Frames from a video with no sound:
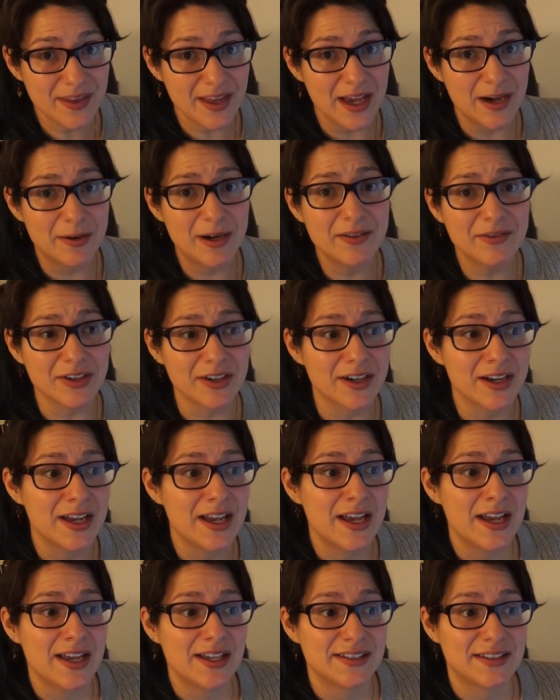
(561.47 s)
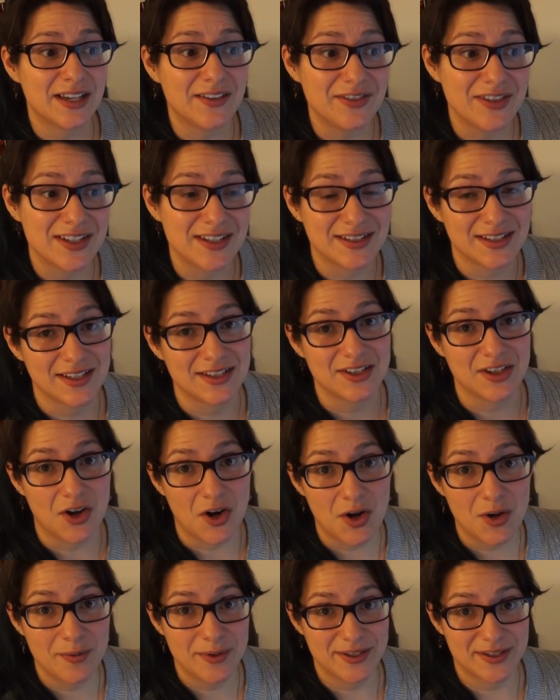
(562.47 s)
However, Stephanie said to
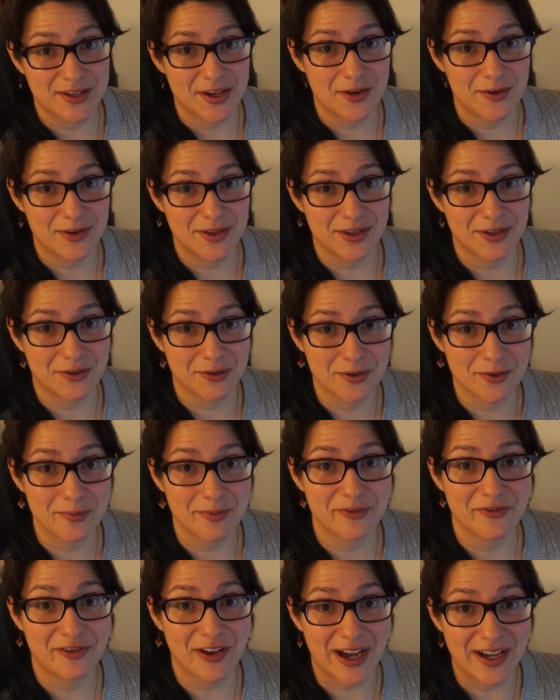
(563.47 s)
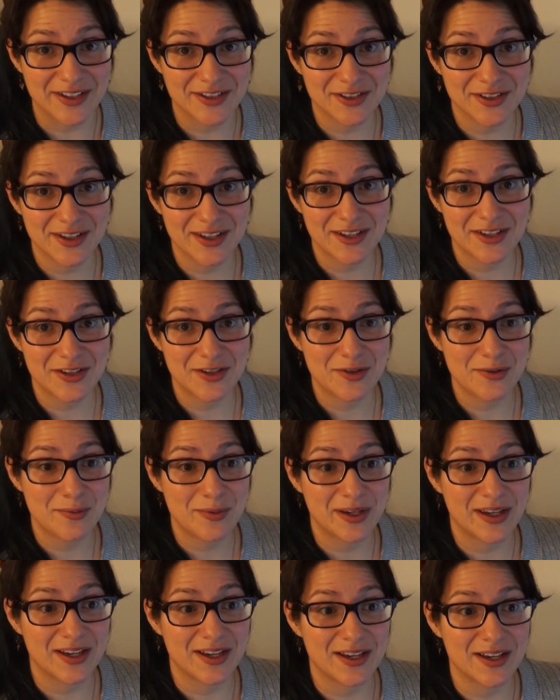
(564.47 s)
always go in the group faster than you
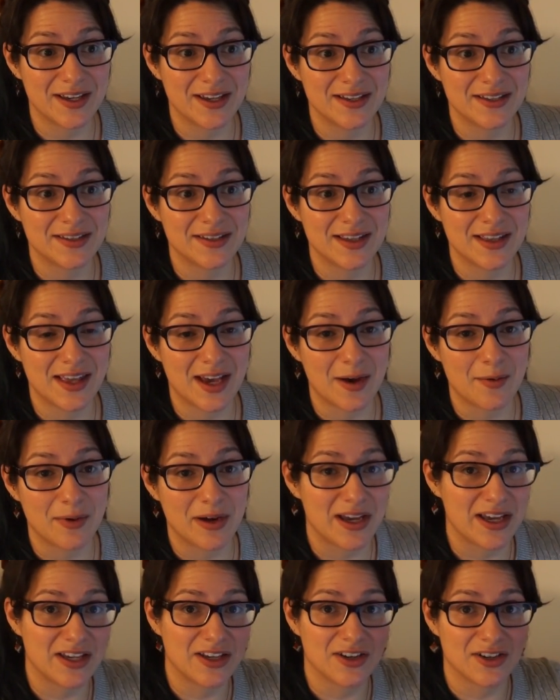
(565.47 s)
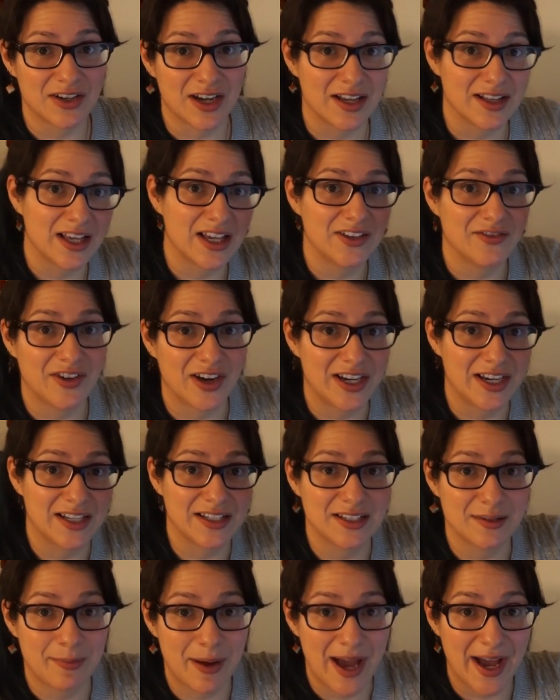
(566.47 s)
because that way you're not like fighting
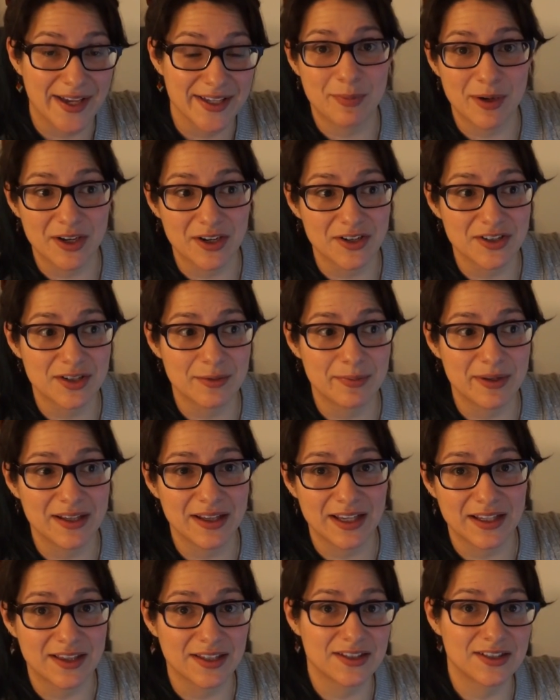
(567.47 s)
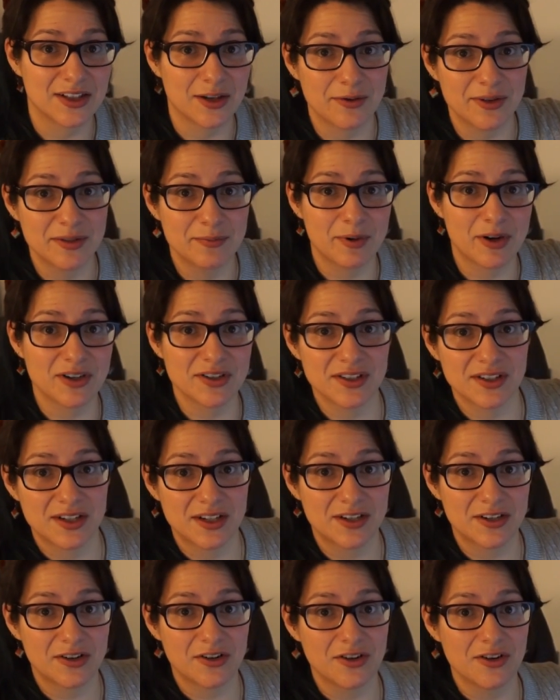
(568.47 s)
to pass better to be like the slowest person
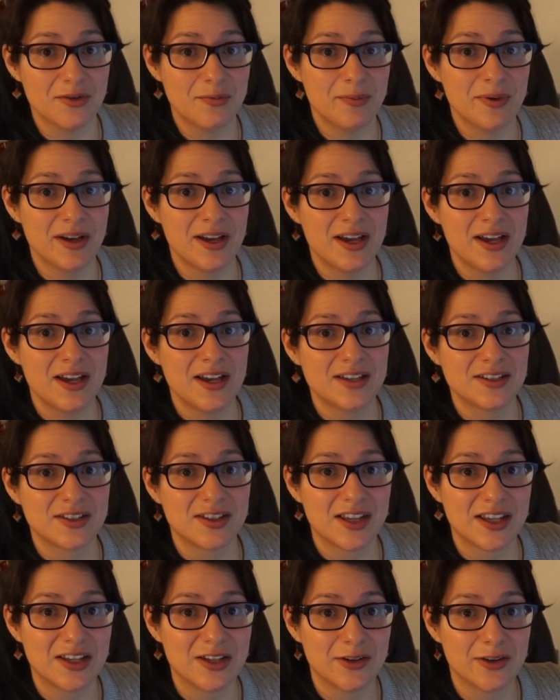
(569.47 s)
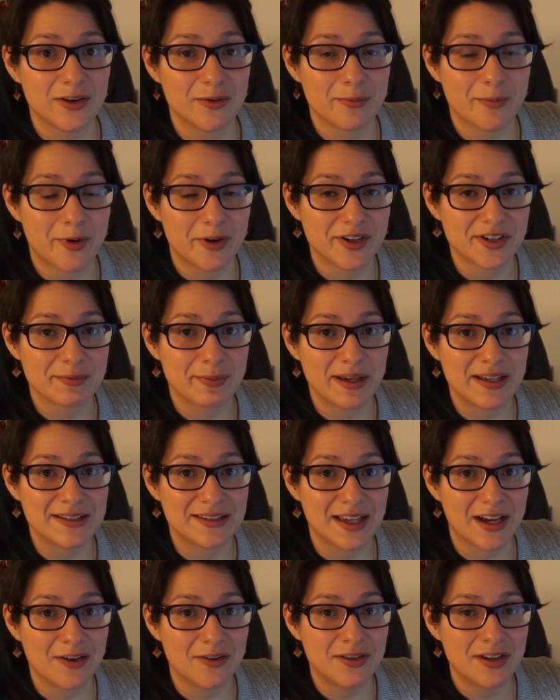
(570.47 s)
in a group so that you're more
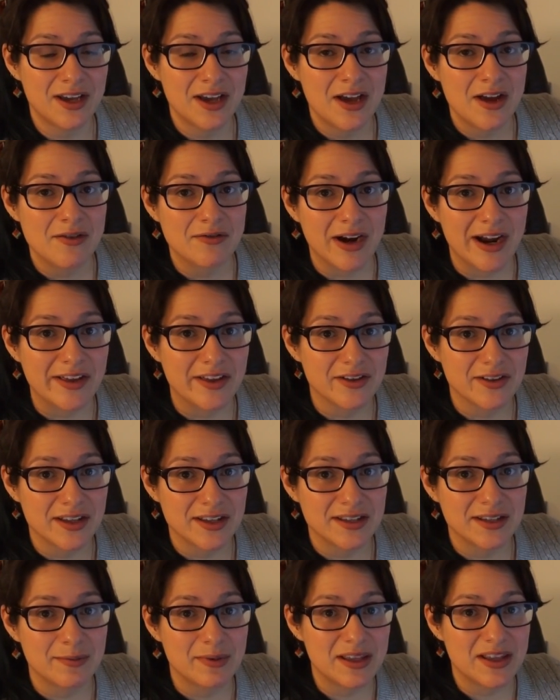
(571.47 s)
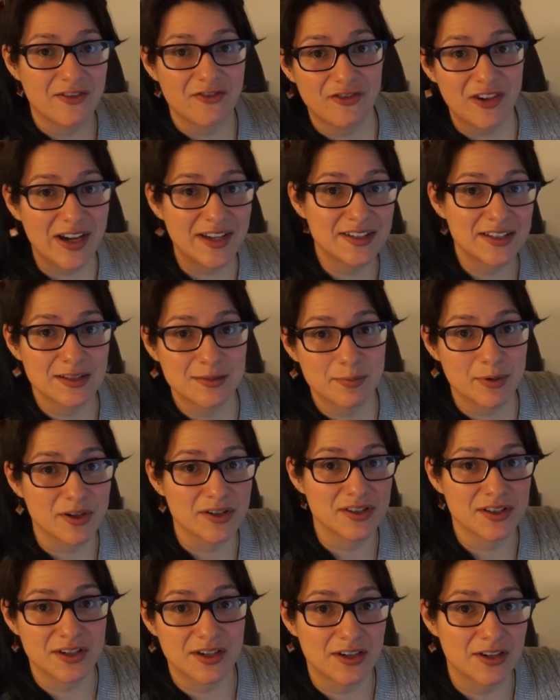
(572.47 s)
spaced out rather than to be the fastest
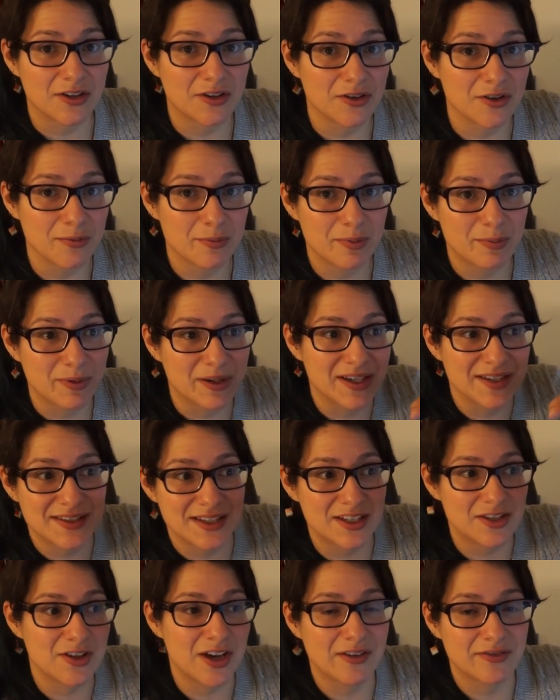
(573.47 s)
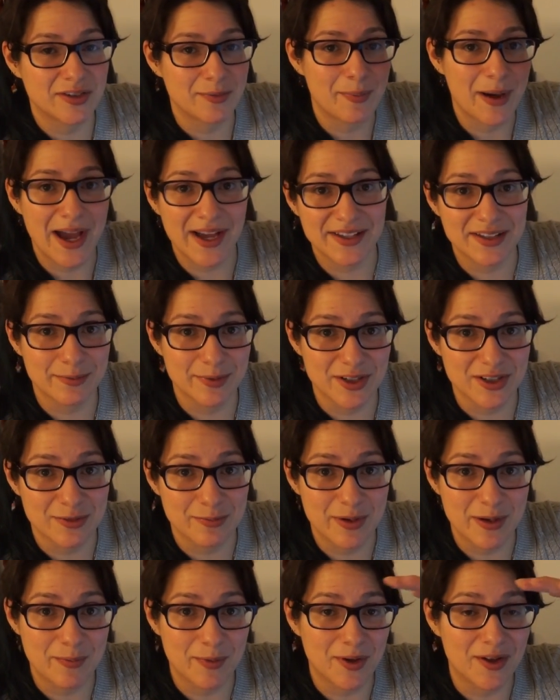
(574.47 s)
person in a group because then you have to pass a bunch of
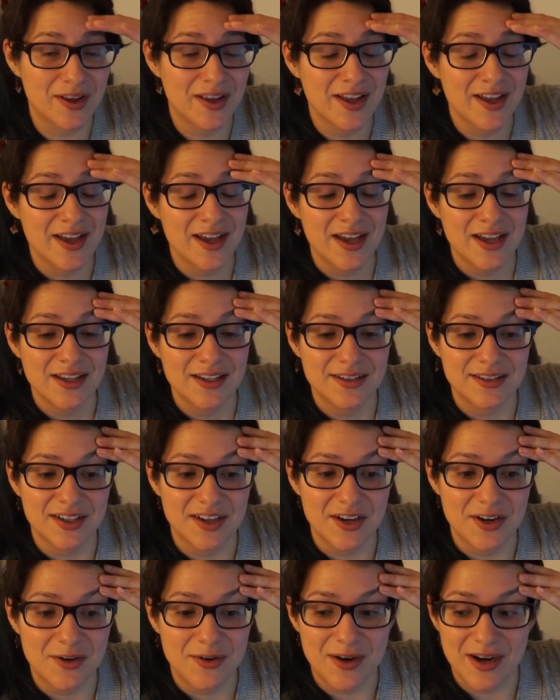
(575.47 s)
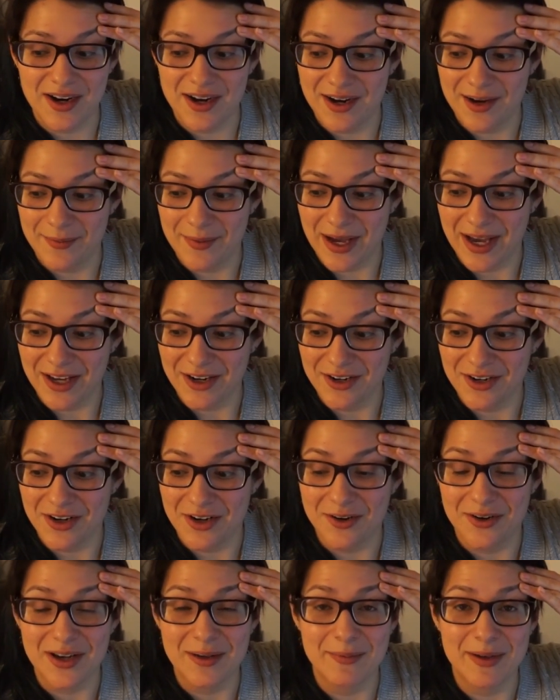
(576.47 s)
people. So um, I don't
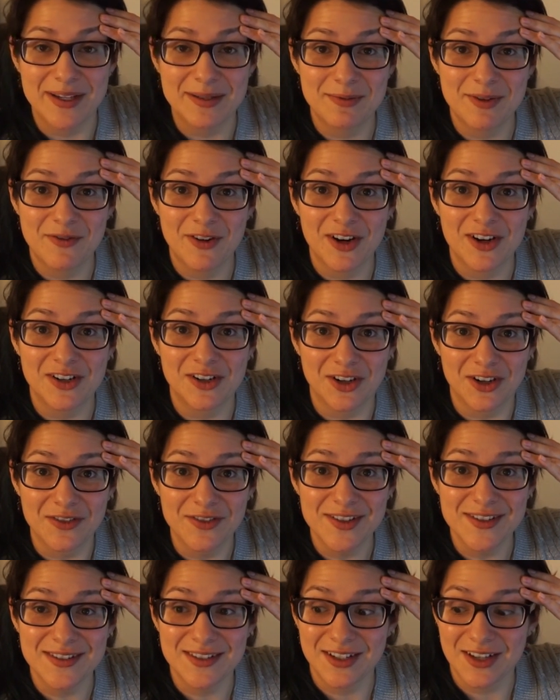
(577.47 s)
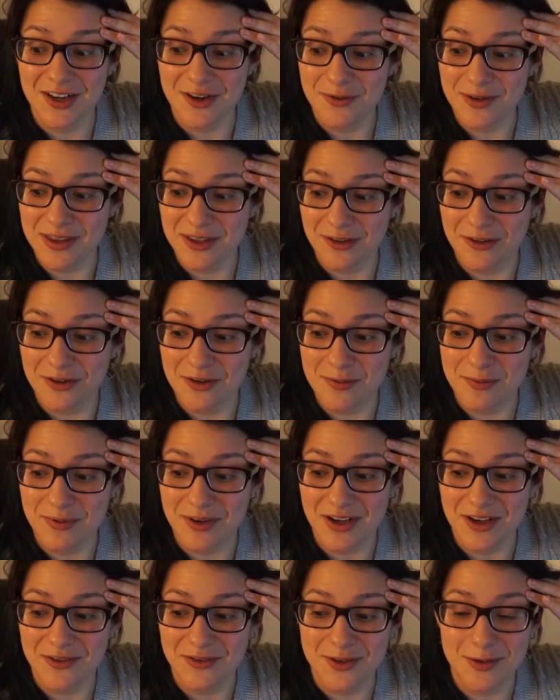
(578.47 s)
know. It makes me very nervous to go with the group
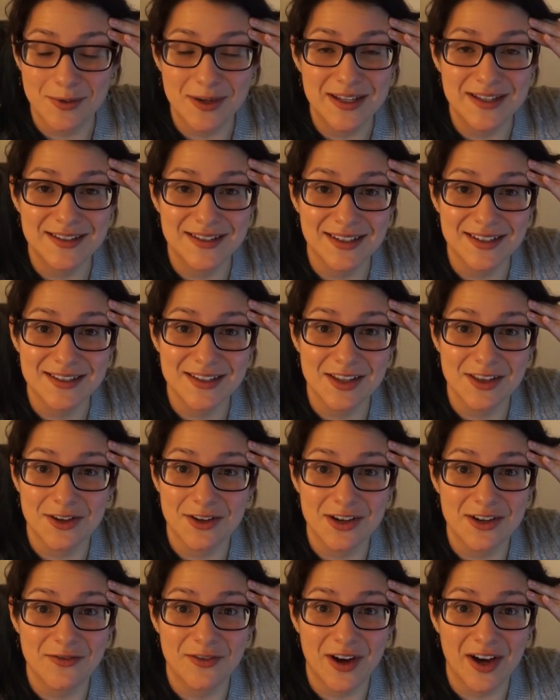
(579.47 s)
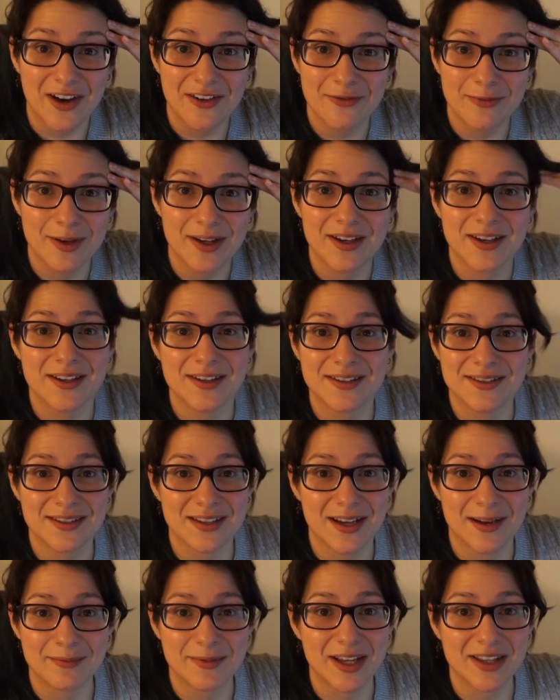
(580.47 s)
of 26 to 35 because
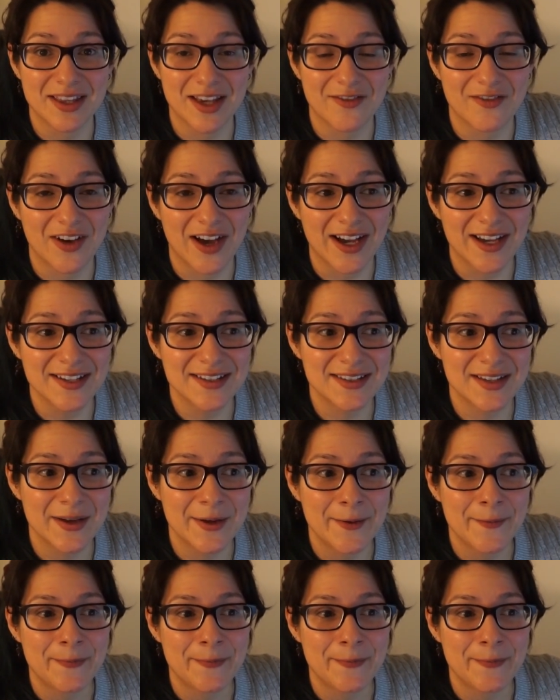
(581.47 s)
I'm not that fast.